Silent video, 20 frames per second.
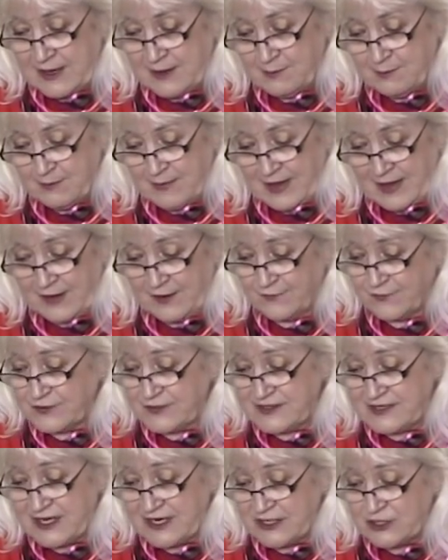make for
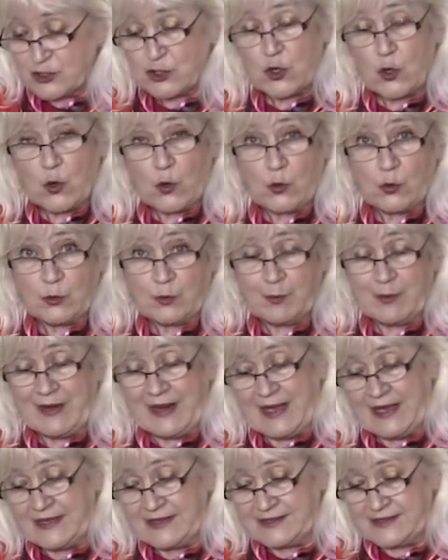such cold
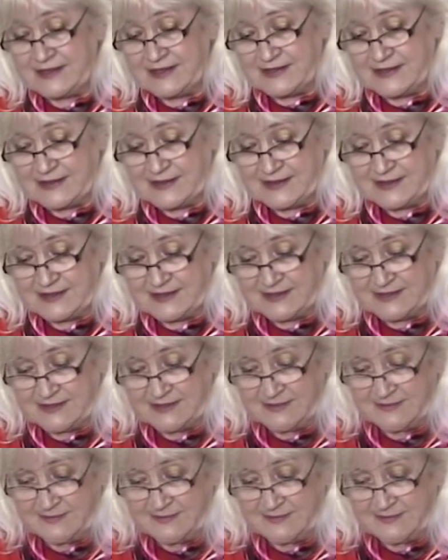places.